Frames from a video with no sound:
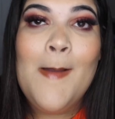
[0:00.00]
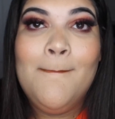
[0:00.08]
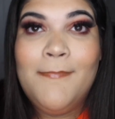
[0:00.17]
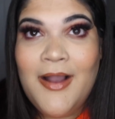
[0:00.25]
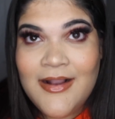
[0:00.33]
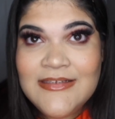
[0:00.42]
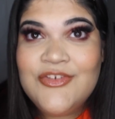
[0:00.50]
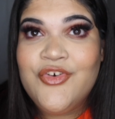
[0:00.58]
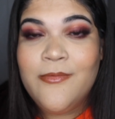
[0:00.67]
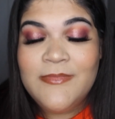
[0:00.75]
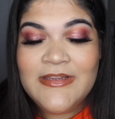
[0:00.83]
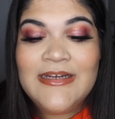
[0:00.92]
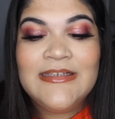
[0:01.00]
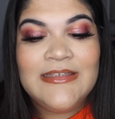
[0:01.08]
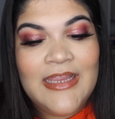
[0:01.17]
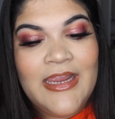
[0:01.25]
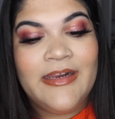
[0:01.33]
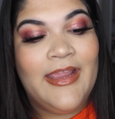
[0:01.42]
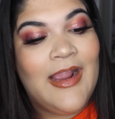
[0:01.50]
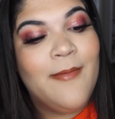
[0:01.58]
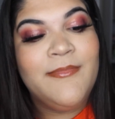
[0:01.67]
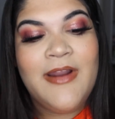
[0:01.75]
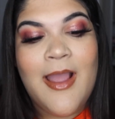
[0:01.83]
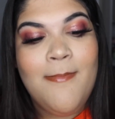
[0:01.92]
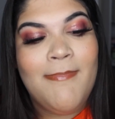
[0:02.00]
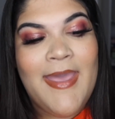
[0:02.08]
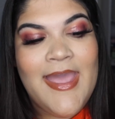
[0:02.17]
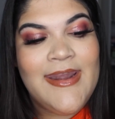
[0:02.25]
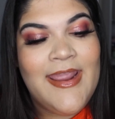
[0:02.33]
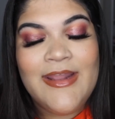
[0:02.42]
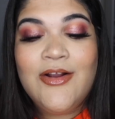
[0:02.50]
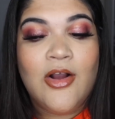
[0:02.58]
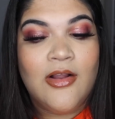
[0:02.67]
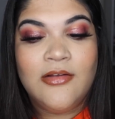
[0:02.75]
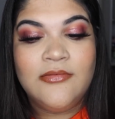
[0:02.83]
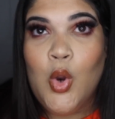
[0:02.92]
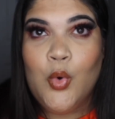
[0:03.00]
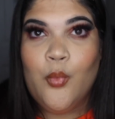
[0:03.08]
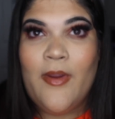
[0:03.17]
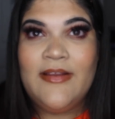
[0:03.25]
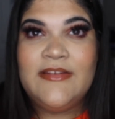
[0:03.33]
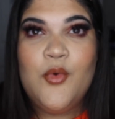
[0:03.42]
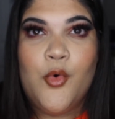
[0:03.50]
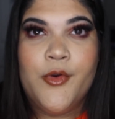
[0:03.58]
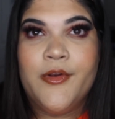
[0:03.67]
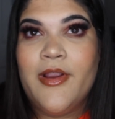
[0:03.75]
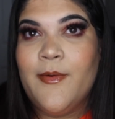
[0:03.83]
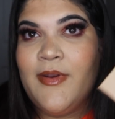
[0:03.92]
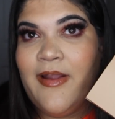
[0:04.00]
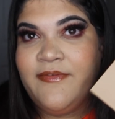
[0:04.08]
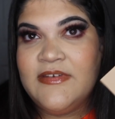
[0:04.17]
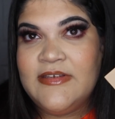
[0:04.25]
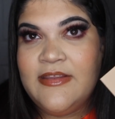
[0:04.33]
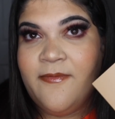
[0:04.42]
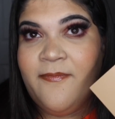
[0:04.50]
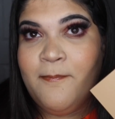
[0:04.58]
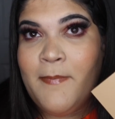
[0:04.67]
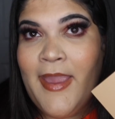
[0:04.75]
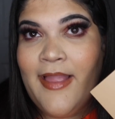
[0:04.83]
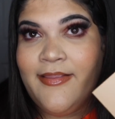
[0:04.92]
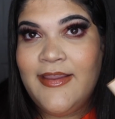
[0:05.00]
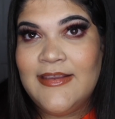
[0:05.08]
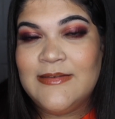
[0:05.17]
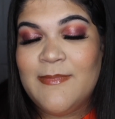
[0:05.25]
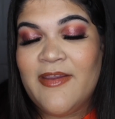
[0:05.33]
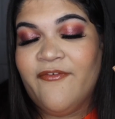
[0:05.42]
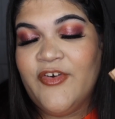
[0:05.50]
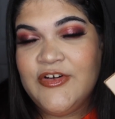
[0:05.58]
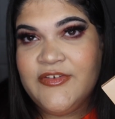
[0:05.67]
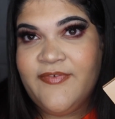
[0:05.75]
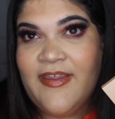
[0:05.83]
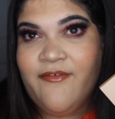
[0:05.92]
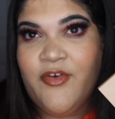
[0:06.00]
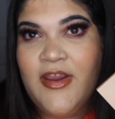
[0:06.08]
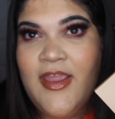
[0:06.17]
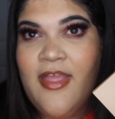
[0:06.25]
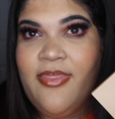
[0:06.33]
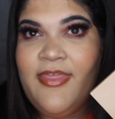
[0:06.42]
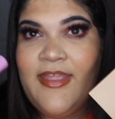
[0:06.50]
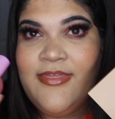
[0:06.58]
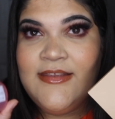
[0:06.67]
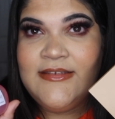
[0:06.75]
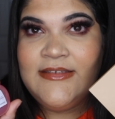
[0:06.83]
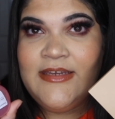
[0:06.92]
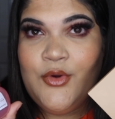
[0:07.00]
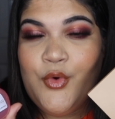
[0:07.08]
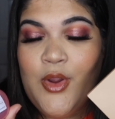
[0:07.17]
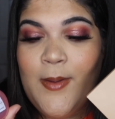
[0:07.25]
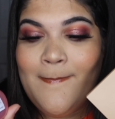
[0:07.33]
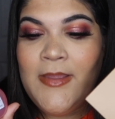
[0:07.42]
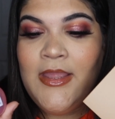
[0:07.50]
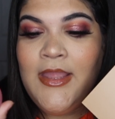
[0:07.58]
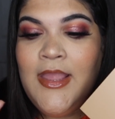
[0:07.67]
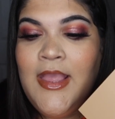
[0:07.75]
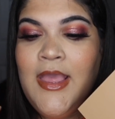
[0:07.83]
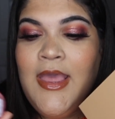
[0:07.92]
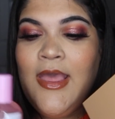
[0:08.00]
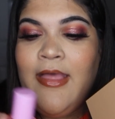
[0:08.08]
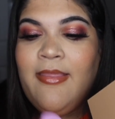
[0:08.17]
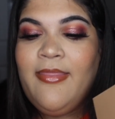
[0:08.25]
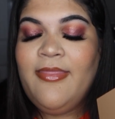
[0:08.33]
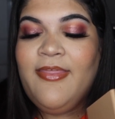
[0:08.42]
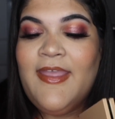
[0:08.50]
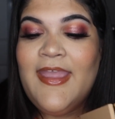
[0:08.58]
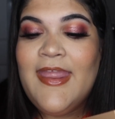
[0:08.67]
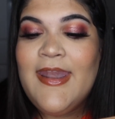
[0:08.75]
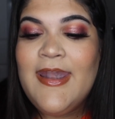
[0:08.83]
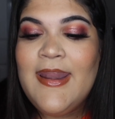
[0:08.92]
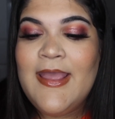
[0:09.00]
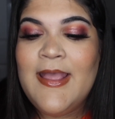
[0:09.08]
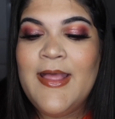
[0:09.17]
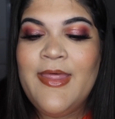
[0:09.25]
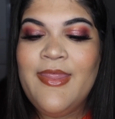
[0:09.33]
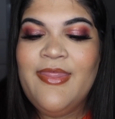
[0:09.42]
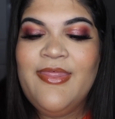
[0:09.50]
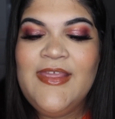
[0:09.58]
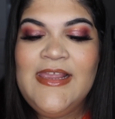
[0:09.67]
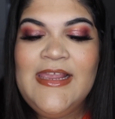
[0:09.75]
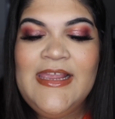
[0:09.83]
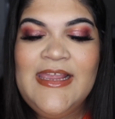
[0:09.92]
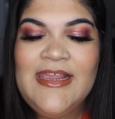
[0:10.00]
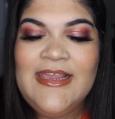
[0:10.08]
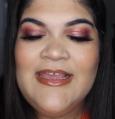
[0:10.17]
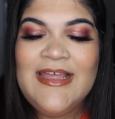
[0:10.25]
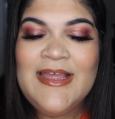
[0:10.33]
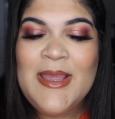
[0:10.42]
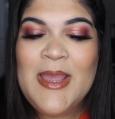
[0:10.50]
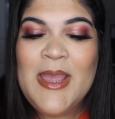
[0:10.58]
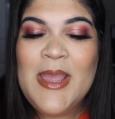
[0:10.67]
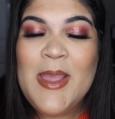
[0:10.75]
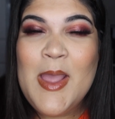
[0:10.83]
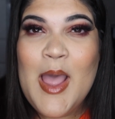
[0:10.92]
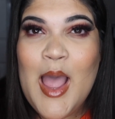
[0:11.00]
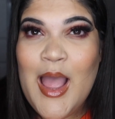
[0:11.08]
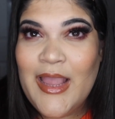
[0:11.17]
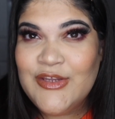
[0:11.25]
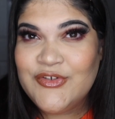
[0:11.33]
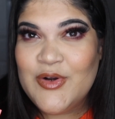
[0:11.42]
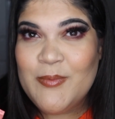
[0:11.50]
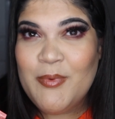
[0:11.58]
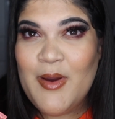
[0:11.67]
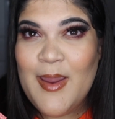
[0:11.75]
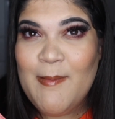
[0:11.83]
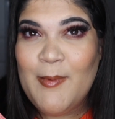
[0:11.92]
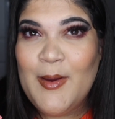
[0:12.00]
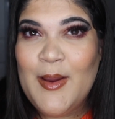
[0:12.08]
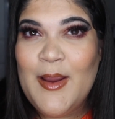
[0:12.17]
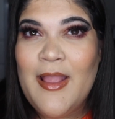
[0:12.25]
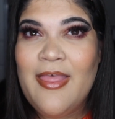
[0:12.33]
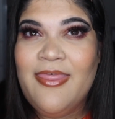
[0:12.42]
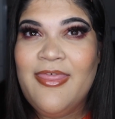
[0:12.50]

BOXYCHARM did its thing. Like, I'm not mad at all. Ranked in order, I would have to say the palette is my first favorite, then the serum, then the eyeshadow primer,